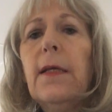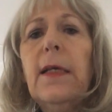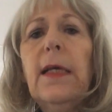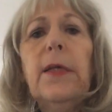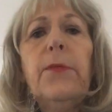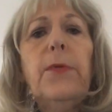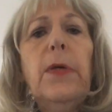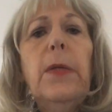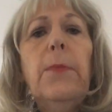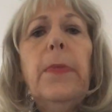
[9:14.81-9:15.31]

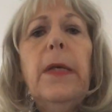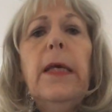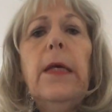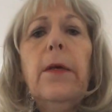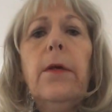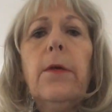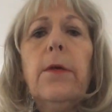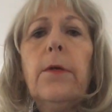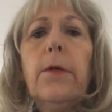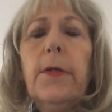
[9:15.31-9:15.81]
It will
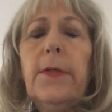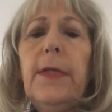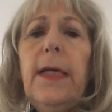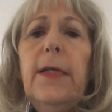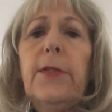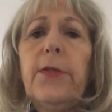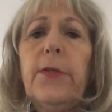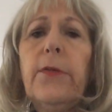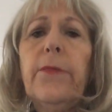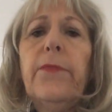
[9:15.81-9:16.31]
be
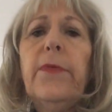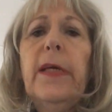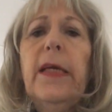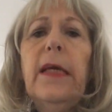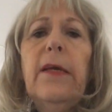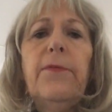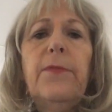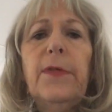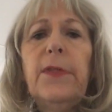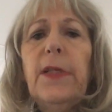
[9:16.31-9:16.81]
catastrophe
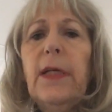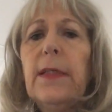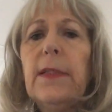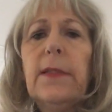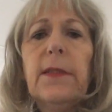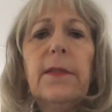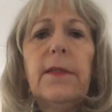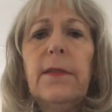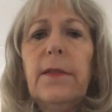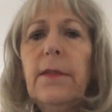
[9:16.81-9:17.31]
if we
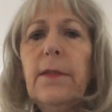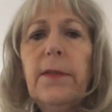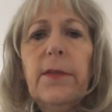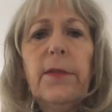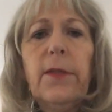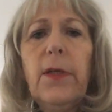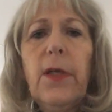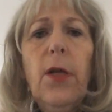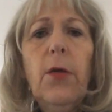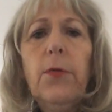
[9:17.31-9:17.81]
just
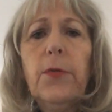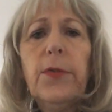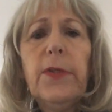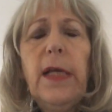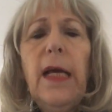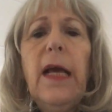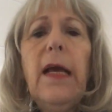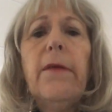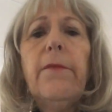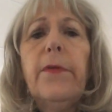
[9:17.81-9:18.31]
close
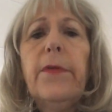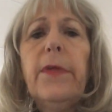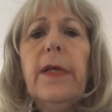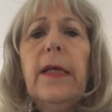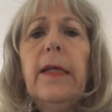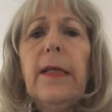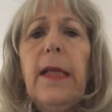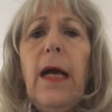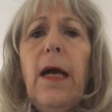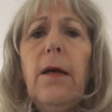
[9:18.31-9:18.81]

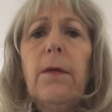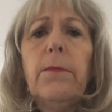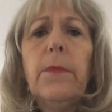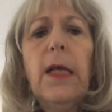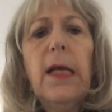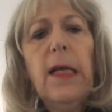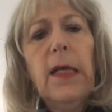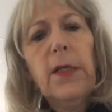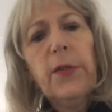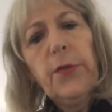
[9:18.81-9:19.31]
everything down.
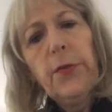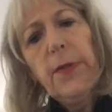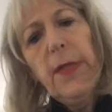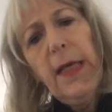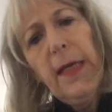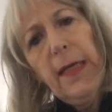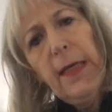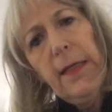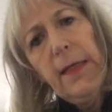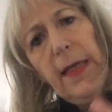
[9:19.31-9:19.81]
So
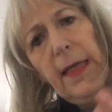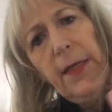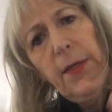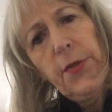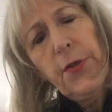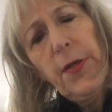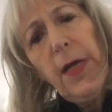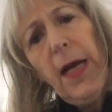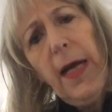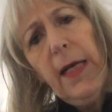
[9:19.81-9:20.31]
they
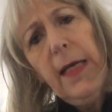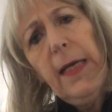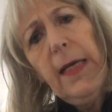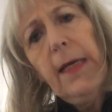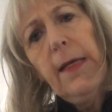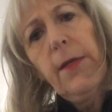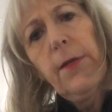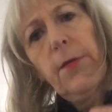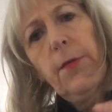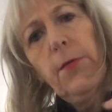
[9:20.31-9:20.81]

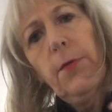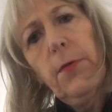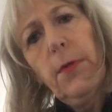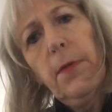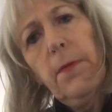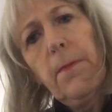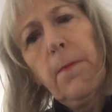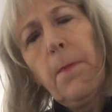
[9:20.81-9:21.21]
try to